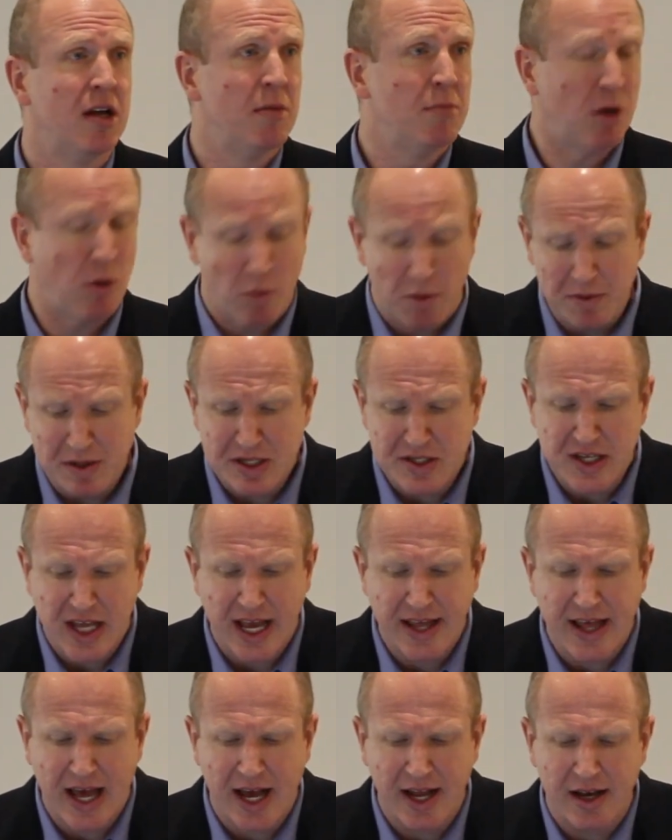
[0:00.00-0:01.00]
but when we
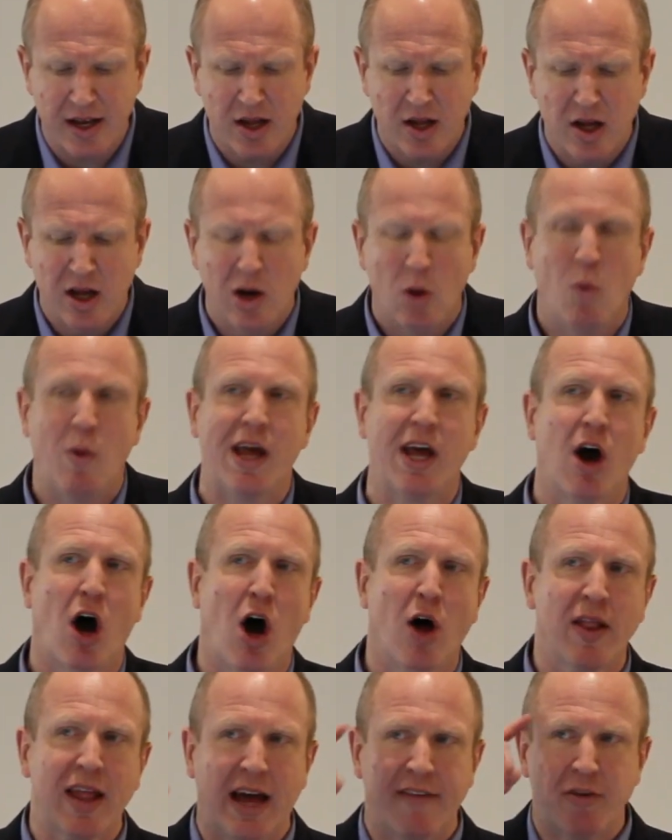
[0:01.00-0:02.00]
say that, we
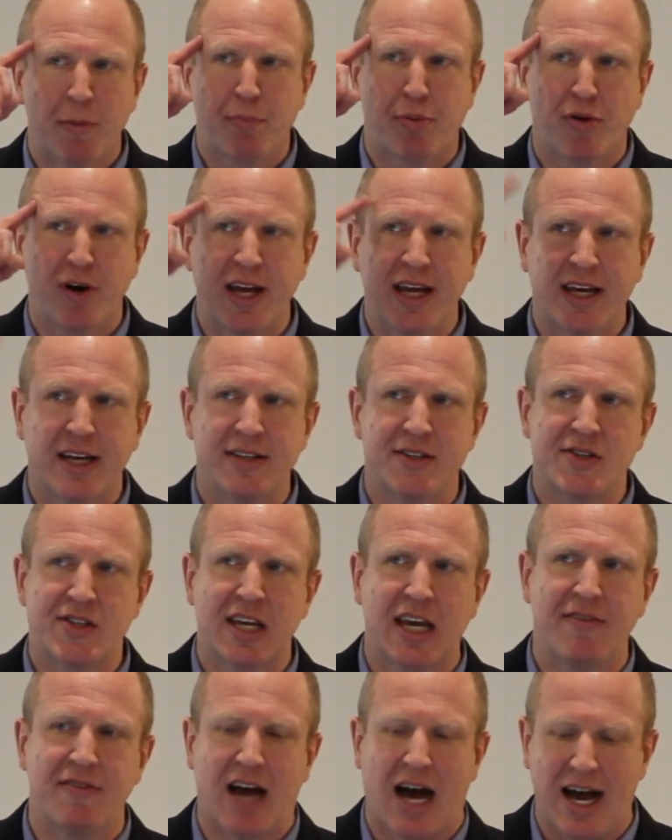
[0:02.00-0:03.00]
all have a
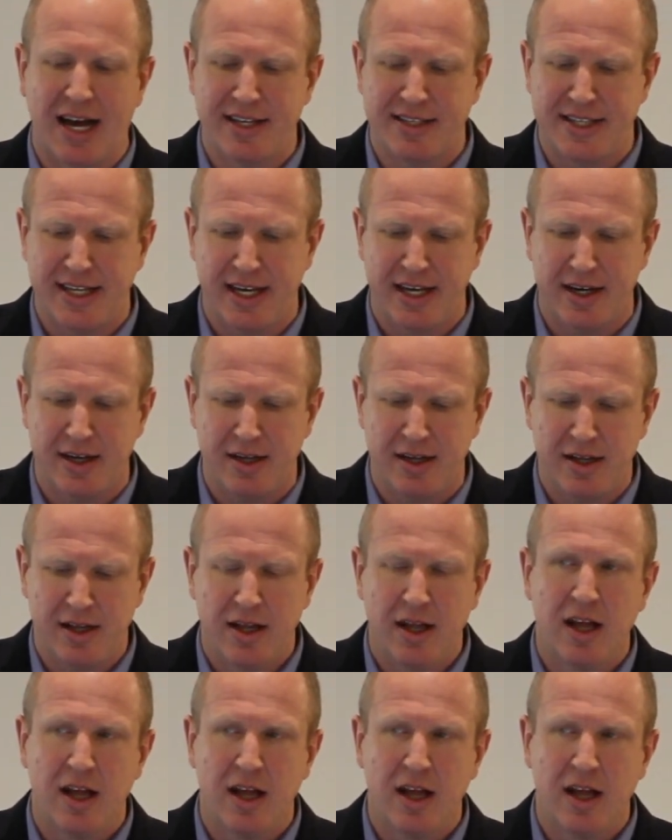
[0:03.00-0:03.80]
preconceived idea